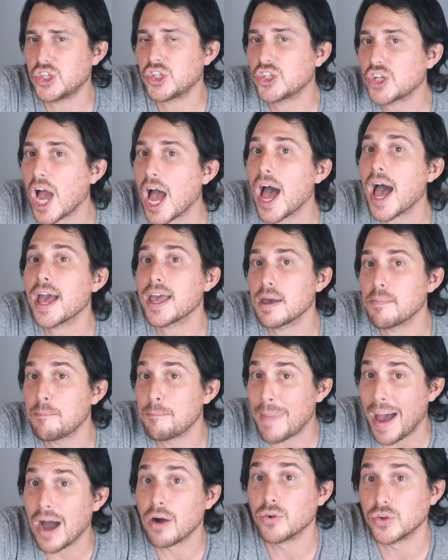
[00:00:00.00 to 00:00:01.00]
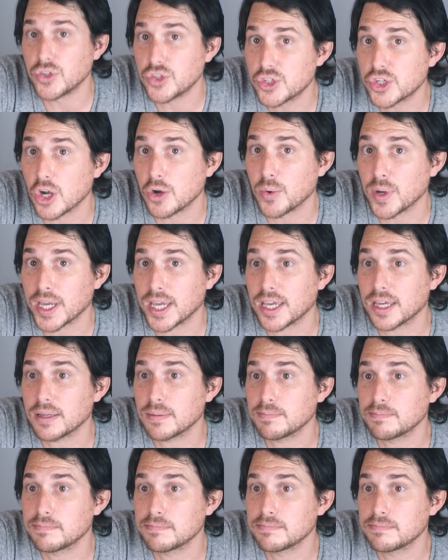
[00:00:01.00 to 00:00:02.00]
shy about showing it.
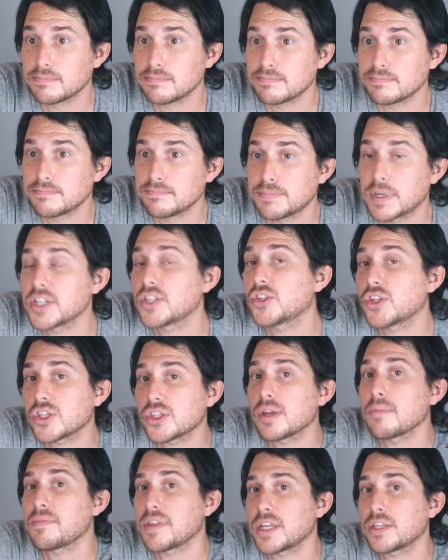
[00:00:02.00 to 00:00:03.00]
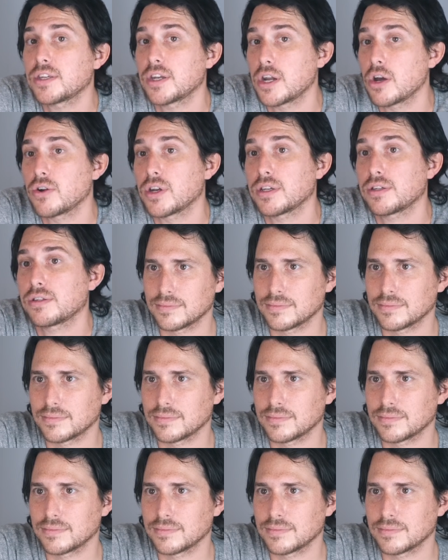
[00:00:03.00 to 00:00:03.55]
But it's just something to notice.